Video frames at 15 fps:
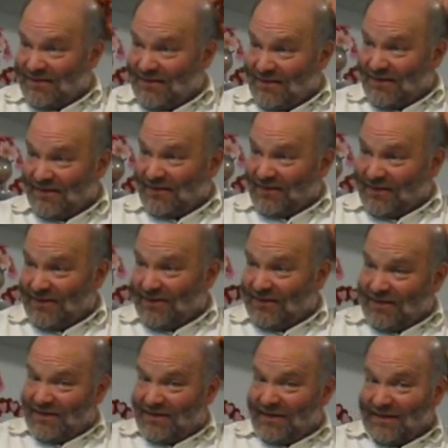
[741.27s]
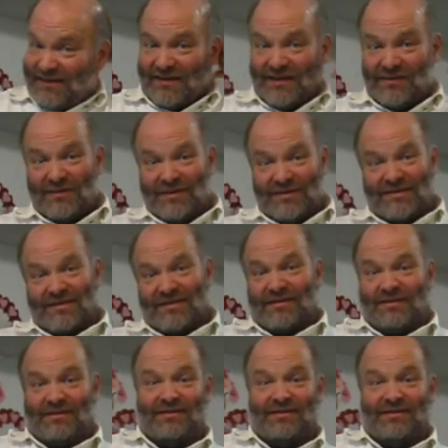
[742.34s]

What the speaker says: I thought you did that 10 minutes ago.